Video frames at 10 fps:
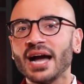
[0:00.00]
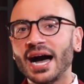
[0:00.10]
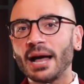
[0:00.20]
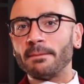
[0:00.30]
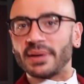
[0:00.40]

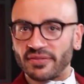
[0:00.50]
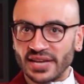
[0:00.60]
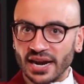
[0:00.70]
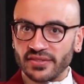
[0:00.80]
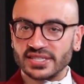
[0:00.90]
But at
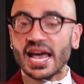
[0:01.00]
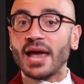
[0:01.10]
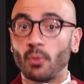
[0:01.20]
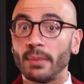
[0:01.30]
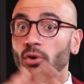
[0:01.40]
the end of the
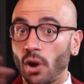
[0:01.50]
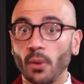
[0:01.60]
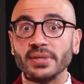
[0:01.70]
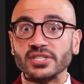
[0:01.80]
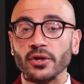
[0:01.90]
day, women are
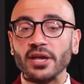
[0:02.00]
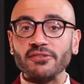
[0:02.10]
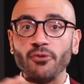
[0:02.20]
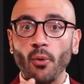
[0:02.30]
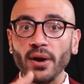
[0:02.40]
always
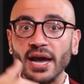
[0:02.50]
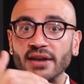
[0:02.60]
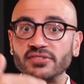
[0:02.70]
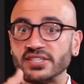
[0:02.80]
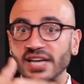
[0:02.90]
looking for
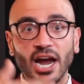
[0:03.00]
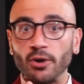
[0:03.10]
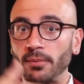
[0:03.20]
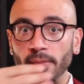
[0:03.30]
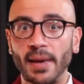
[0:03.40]
kind of
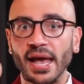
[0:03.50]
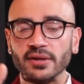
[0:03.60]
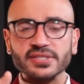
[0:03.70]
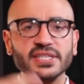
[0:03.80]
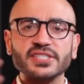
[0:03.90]
desirable males.